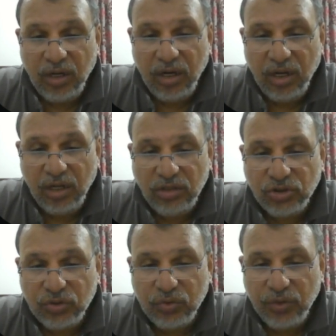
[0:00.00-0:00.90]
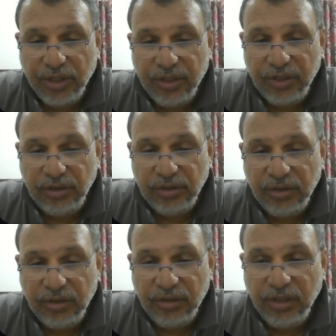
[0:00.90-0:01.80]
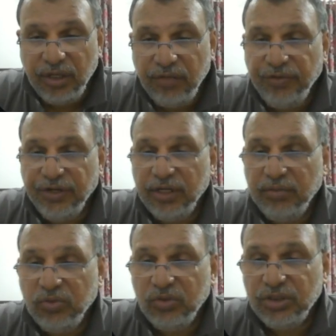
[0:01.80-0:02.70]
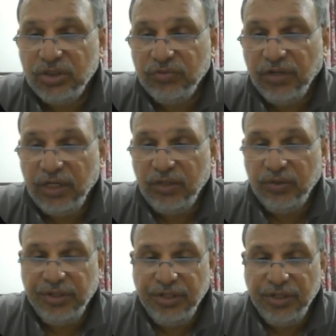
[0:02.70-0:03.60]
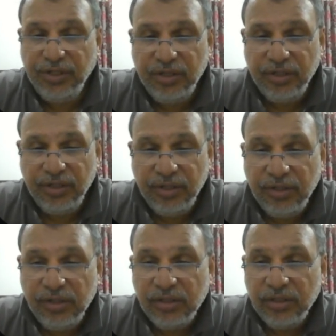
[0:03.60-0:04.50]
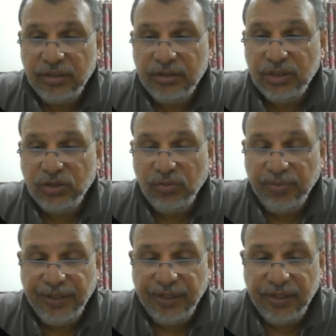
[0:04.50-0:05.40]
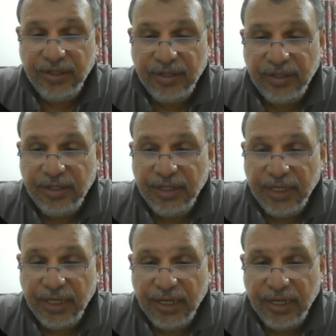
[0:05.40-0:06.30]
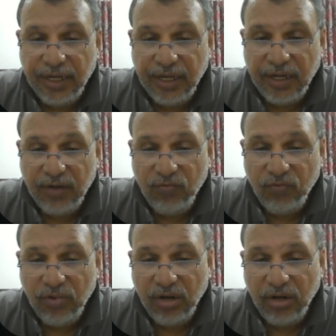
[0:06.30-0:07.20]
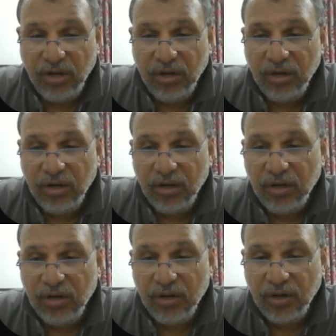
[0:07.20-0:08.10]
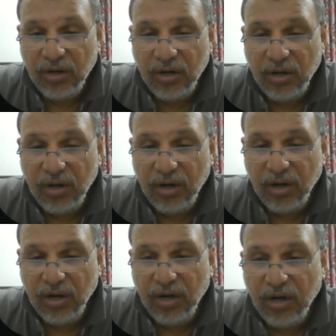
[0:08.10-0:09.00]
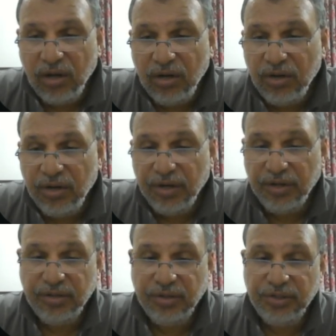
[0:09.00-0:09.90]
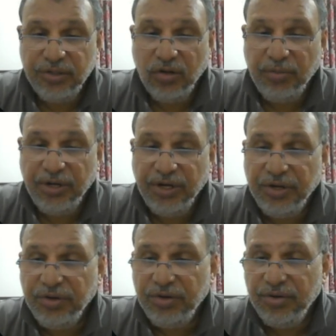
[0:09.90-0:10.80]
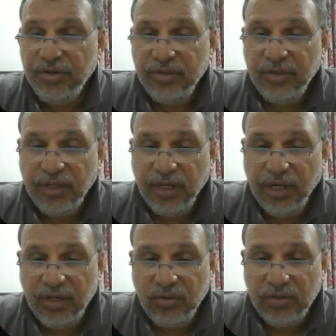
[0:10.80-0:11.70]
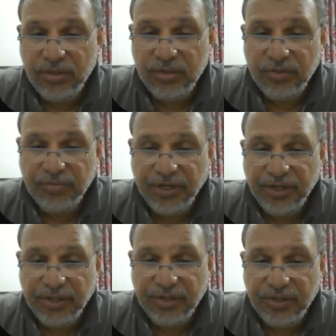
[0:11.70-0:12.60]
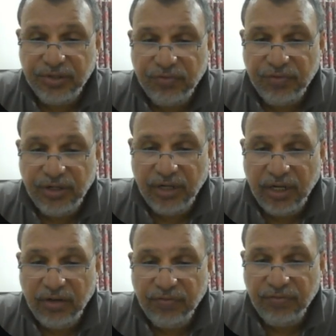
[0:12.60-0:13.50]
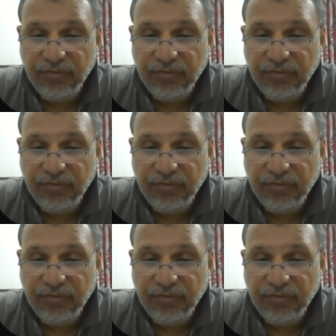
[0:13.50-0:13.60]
r square. Then we can put this value in here. This will be m1 r in the denominator, and on the numerator you will have